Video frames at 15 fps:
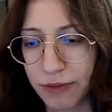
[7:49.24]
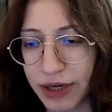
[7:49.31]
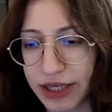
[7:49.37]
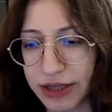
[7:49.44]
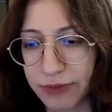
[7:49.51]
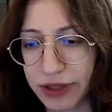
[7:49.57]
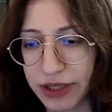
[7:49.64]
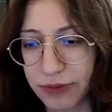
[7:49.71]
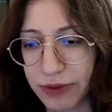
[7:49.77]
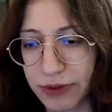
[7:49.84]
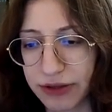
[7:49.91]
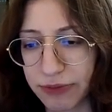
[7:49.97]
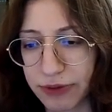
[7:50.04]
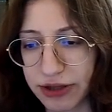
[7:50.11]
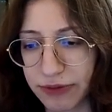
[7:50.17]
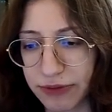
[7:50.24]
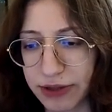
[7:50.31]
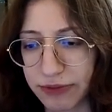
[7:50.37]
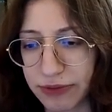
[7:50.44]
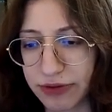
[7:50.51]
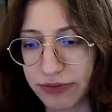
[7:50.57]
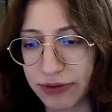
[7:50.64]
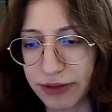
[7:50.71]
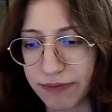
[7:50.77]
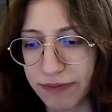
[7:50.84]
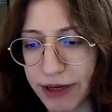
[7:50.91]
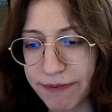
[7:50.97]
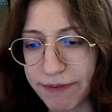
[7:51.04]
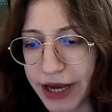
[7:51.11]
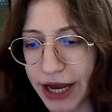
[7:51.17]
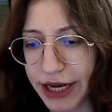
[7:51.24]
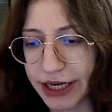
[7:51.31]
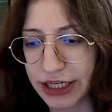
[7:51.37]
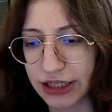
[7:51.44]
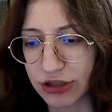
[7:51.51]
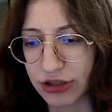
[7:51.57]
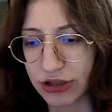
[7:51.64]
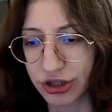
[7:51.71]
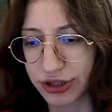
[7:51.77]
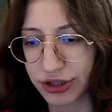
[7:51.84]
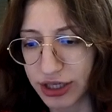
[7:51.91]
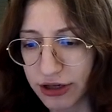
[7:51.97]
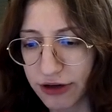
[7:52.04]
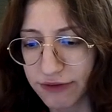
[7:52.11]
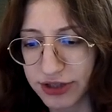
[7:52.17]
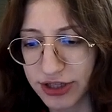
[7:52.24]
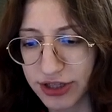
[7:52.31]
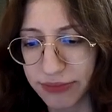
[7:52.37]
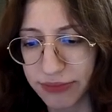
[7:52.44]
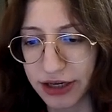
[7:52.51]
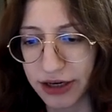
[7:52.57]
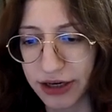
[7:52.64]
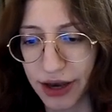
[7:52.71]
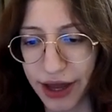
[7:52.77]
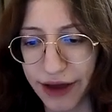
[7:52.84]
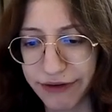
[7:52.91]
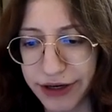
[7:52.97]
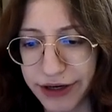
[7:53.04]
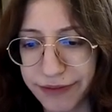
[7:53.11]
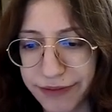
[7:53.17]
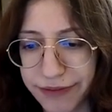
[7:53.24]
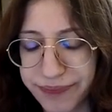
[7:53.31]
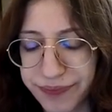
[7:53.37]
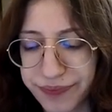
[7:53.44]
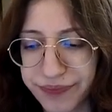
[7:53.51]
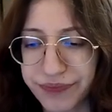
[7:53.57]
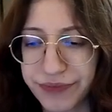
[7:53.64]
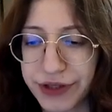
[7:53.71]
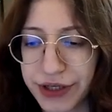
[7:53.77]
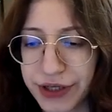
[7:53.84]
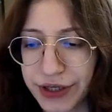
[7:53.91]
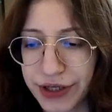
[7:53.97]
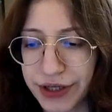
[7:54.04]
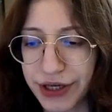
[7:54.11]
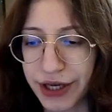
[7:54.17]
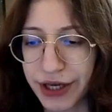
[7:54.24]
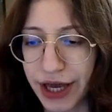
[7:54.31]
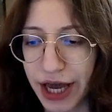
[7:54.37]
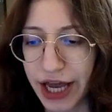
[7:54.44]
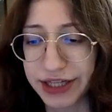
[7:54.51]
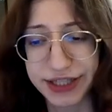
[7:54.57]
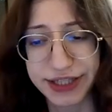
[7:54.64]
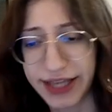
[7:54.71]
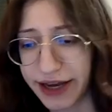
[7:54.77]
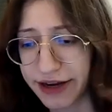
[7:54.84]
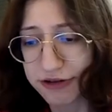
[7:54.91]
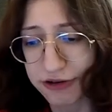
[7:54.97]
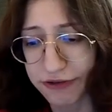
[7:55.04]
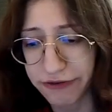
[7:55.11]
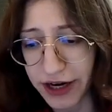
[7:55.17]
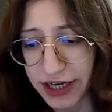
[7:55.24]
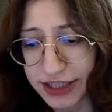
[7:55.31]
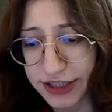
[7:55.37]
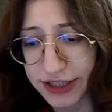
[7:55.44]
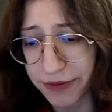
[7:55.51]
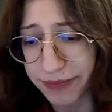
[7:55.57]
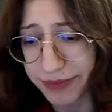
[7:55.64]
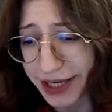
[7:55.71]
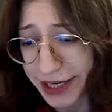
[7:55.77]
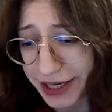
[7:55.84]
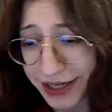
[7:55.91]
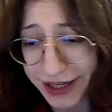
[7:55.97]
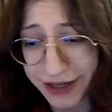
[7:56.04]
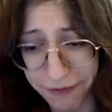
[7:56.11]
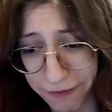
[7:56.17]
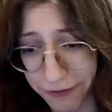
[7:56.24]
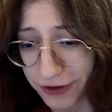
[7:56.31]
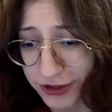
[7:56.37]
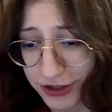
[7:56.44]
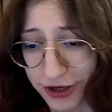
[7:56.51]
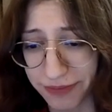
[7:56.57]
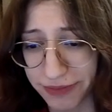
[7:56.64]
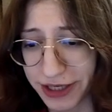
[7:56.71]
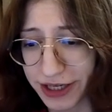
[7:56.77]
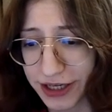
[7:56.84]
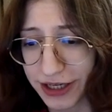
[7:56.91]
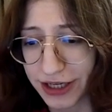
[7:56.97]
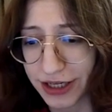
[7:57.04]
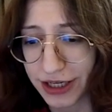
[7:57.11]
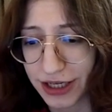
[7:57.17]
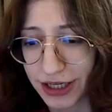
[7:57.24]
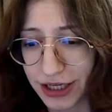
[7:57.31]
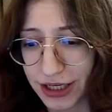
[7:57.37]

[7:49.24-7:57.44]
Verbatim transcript: Wait. Maybe I can think of something clever and sacrifice something for something.